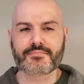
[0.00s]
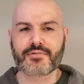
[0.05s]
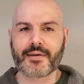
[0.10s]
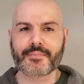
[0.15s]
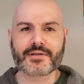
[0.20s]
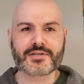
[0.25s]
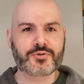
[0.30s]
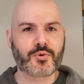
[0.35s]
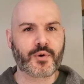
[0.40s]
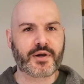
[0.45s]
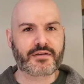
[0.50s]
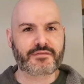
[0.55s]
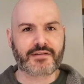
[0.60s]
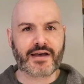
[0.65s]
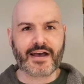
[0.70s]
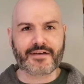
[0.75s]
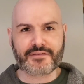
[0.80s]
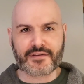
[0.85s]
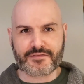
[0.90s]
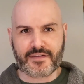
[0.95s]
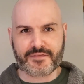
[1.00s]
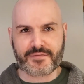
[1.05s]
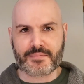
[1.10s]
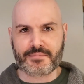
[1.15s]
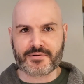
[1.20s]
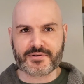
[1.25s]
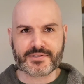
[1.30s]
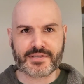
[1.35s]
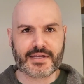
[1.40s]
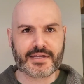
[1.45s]
Probably 25 to
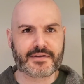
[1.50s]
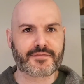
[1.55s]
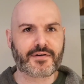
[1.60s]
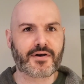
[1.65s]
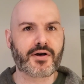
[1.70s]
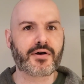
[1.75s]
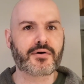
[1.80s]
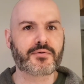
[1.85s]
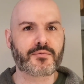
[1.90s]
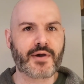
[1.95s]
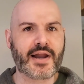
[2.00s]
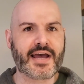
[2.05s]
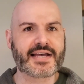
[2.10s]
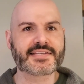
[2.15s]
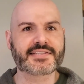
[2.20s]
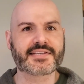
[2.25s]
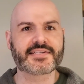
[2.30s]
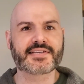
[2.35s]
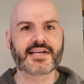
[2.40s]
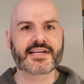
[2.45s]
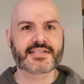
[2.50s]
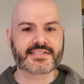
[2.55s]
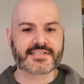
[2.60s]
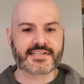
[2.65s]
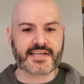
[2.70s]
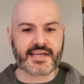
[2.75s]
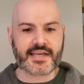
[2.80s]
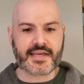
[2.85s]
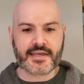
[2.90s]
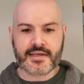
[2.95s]
50% of all razzes I
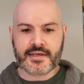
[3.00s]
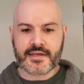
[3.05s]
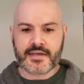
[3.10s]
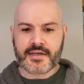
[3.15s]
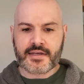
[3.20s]
see,